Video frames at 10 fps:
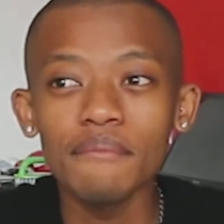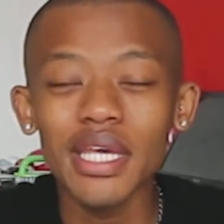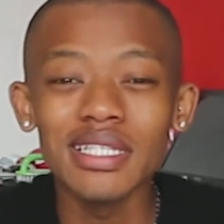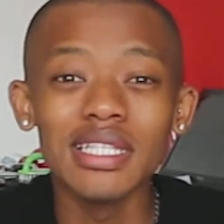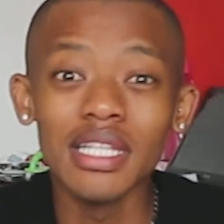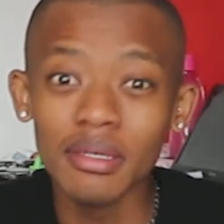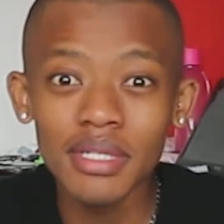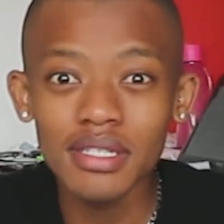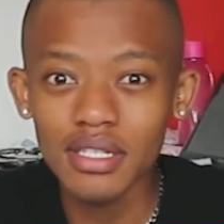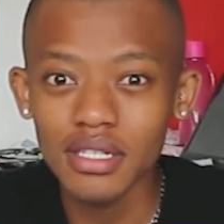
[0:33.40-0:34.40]
is
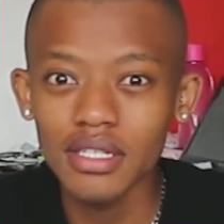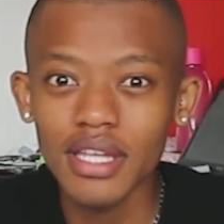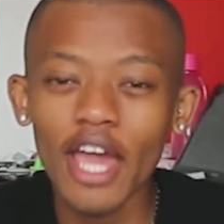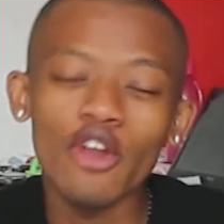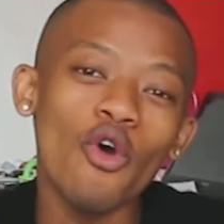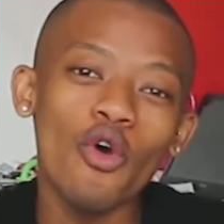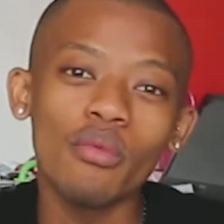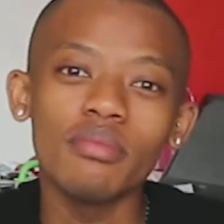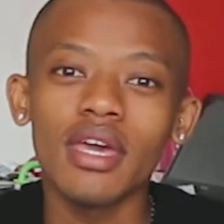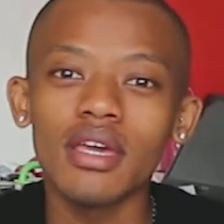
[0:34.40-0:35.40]
limited. At
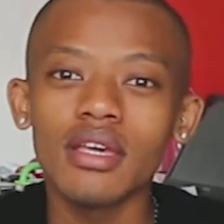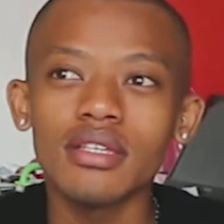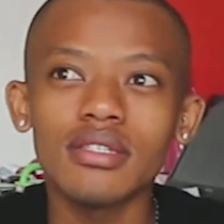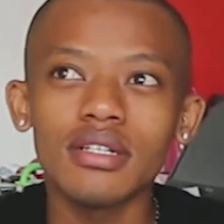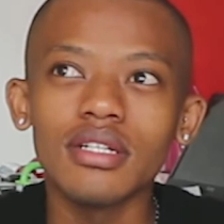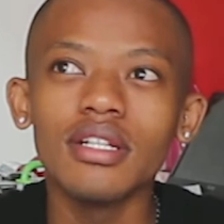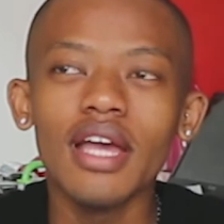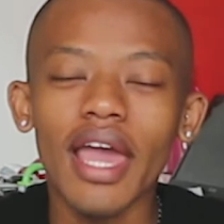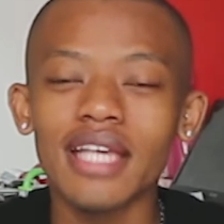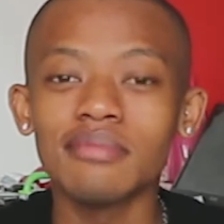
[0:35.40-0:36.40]
home, they still,
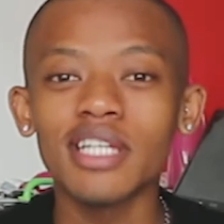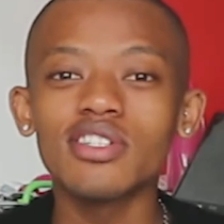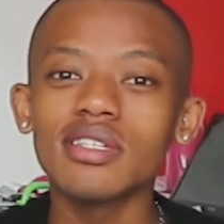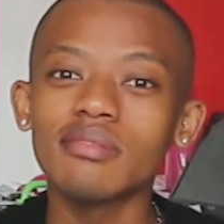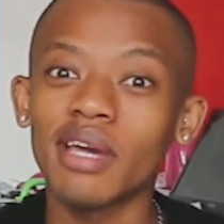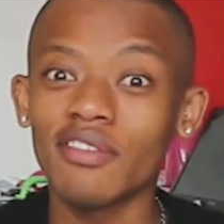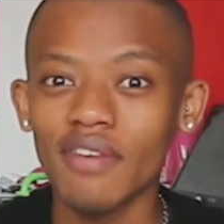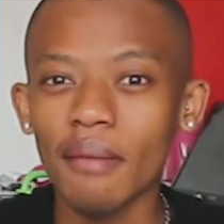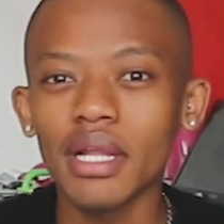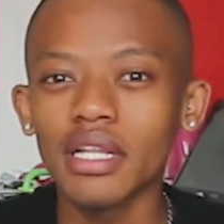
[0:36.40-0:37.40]
as much as my
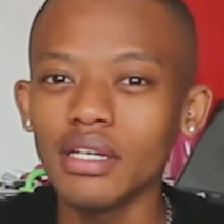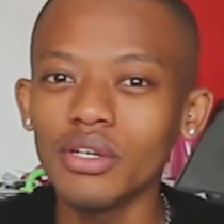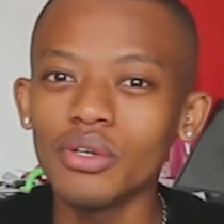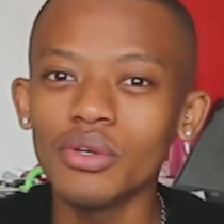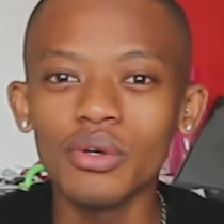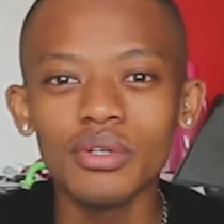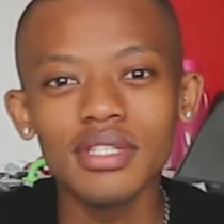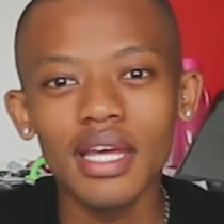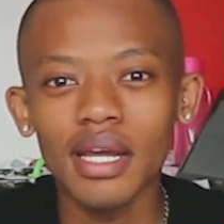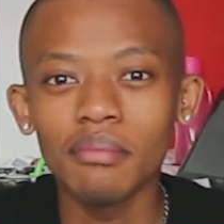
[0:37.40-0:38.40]
family knows
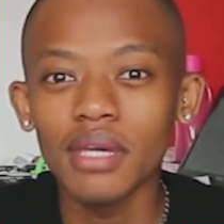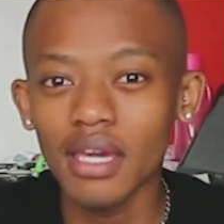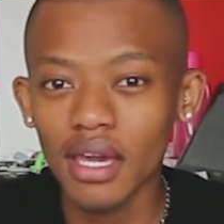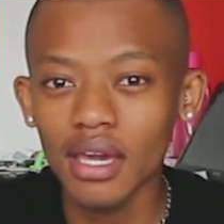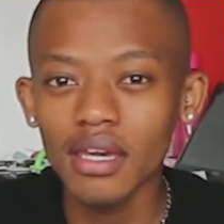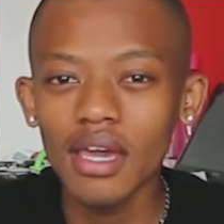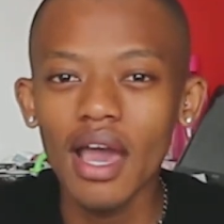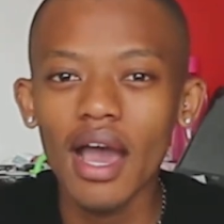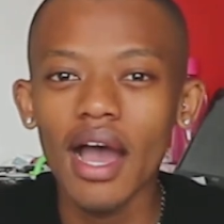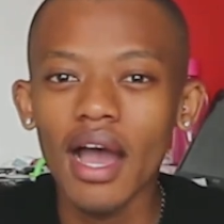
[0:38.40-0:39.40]
that I'm gay,
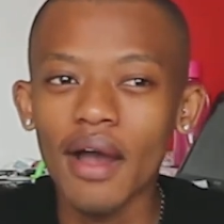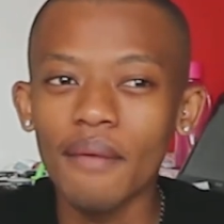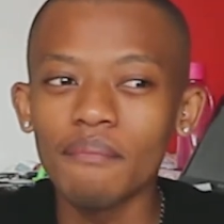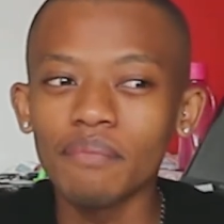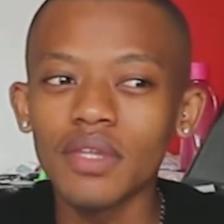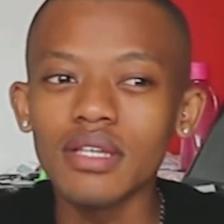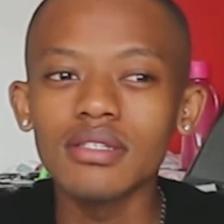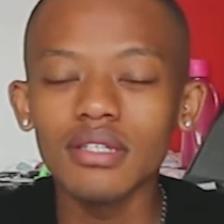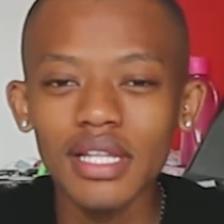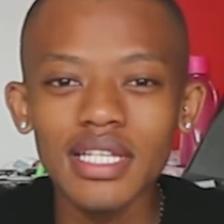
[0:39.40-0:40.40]
they
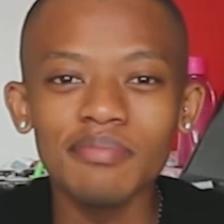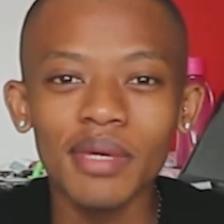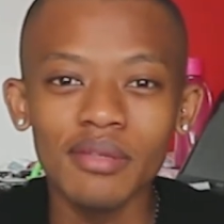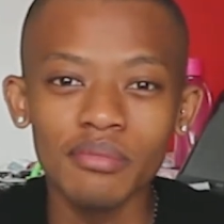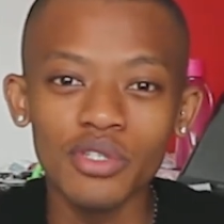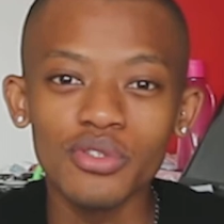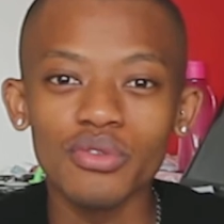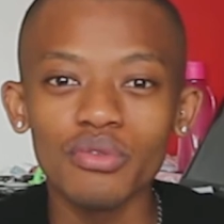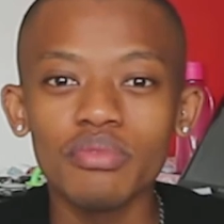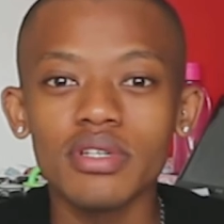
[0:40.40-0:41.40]
still expect me
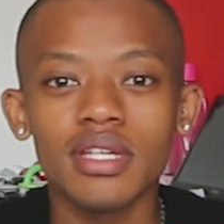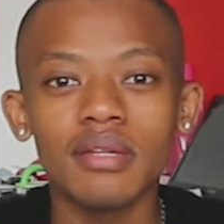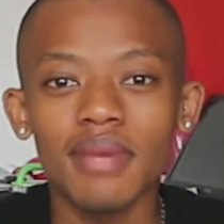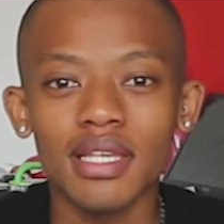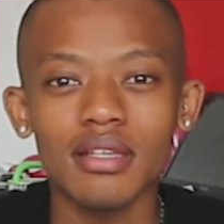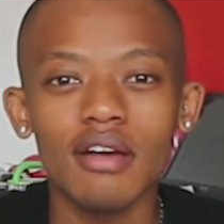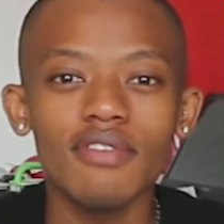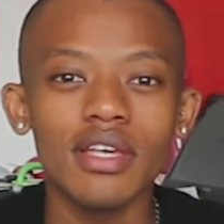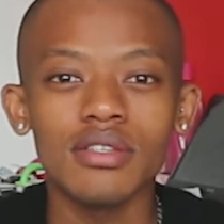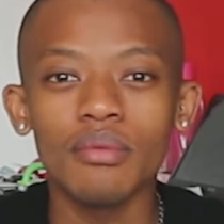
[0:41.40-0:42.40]
to present myself
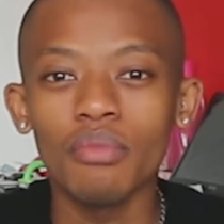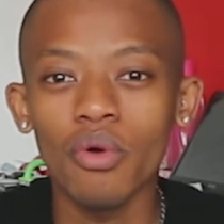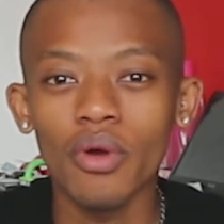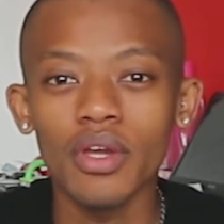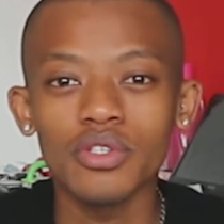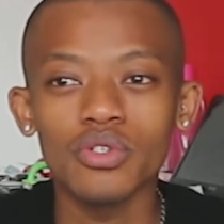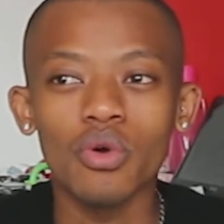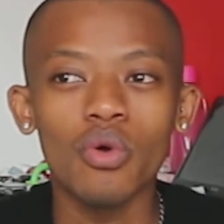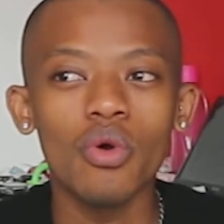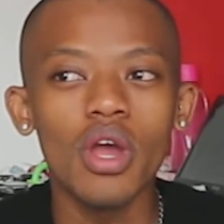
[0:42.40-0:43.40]
as a boy.
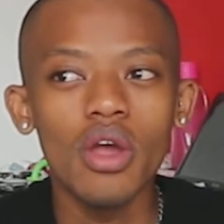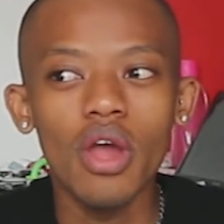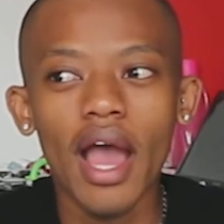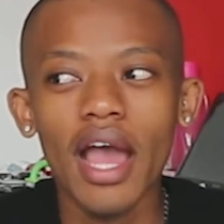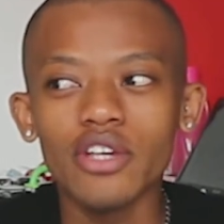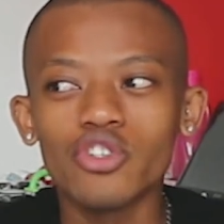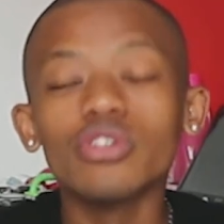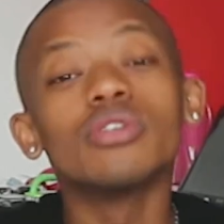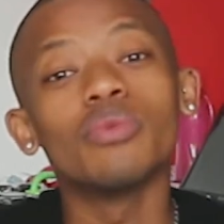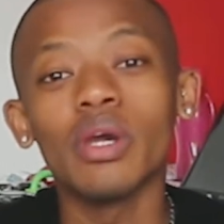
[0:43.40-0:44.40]
So I
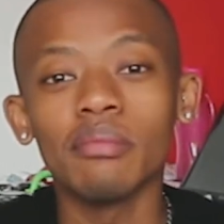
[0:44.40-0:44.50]
shouldn't wear